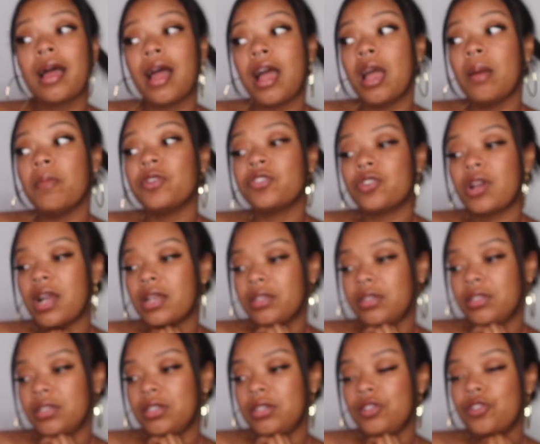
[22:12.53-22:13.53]
I'm
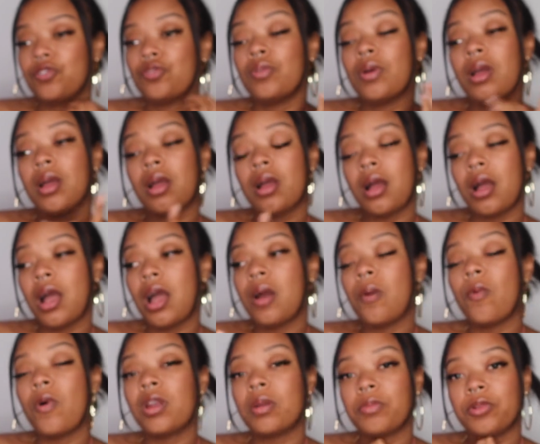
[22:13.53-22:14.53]
attracted to you, I
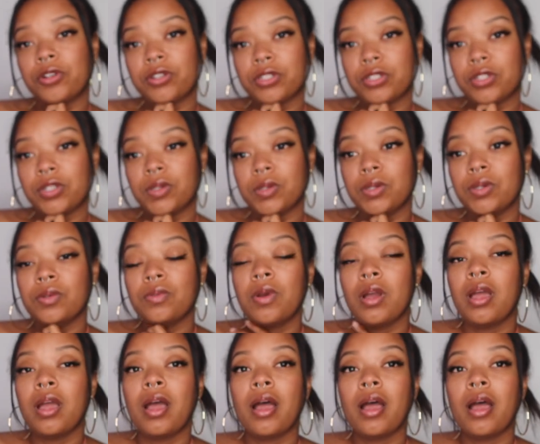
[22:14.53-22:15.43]
want to pursue you,